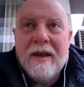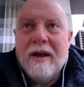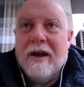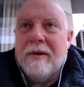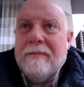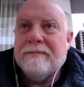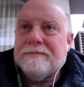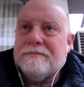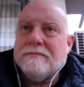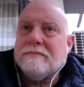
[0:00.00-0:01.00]
Um,
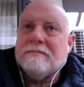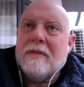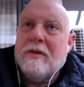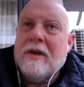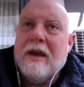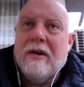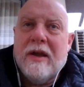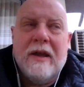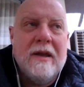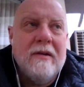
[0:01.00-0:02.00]

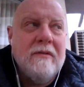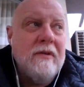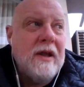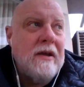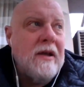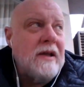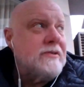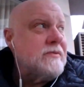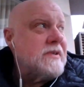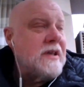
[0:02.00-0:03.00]
Harry... Ray
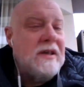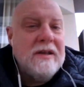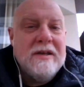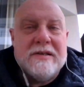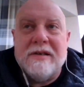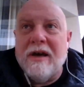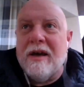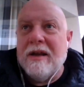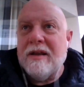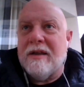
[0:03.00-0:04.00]
Harryhausen was a kid. He
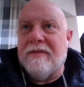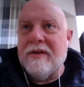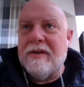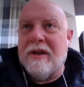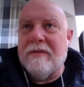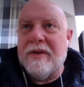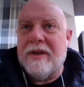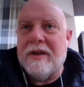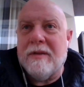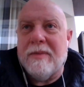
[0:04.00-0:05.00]
saw it. He fell in love with
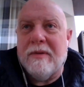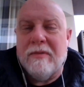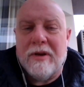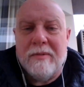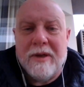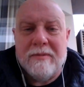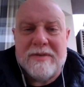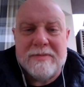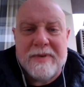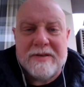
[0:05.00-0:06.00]
it. He, be, he wanted to become
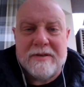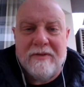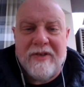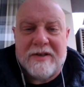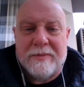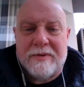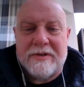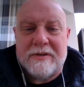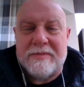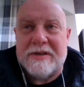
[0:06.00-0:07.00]
a special effects
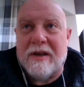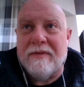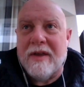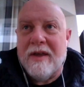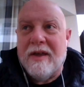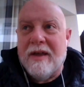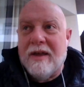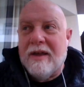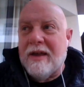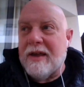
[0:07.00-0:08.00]
person himself.
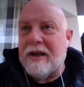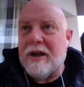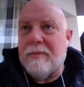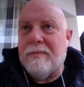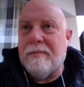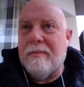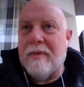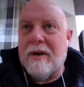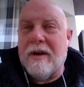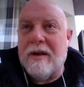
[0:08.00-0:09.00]
He ended up
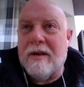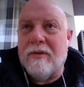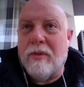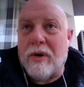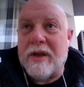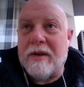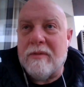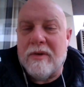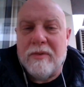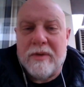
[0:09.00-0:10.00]

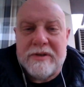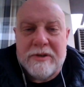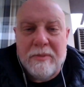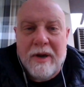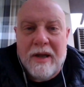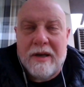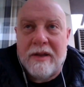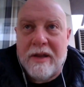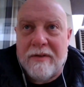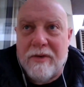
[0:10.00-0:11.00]
working with Willis O'Brien, and
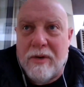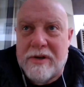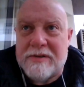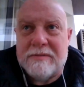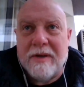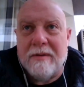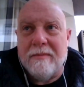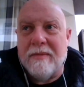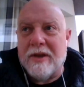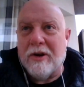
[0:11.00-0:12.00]
then, of course,
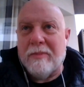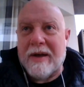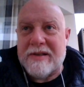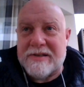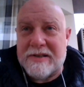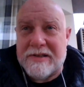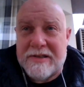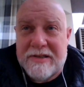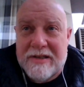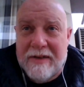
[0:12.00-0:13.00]
you know, by the sixties
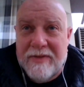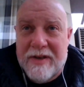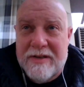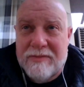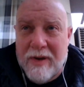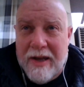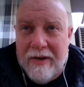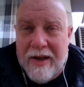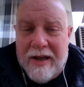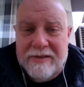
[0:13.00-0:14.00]
and seventies, Ray
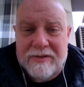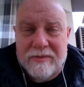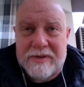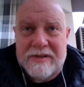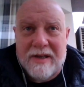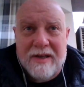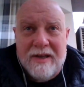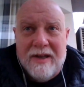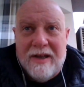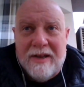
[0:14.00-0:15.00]
Harryhausen was
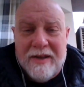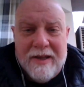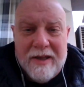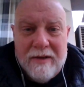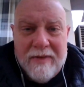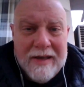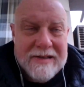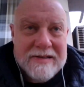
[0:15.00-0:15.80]
the king of that.